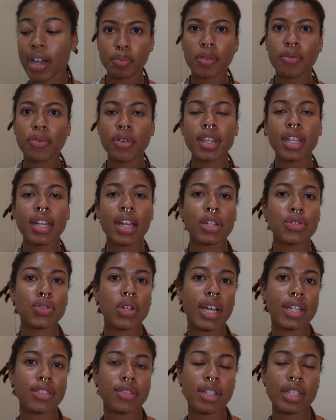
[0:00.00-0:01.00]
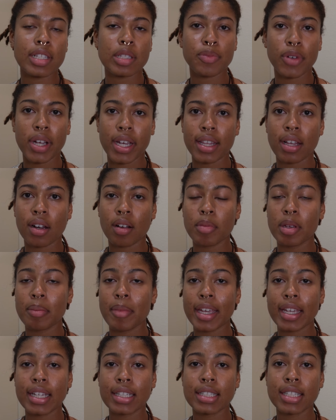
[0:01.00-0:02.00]
But for the natural hydrating spray that I'll be
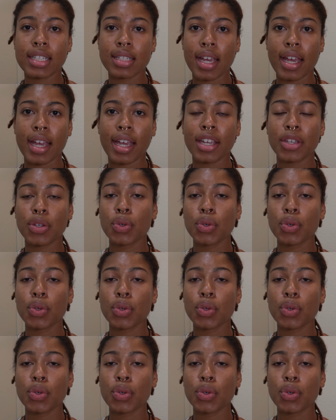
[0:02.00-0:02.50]
making today,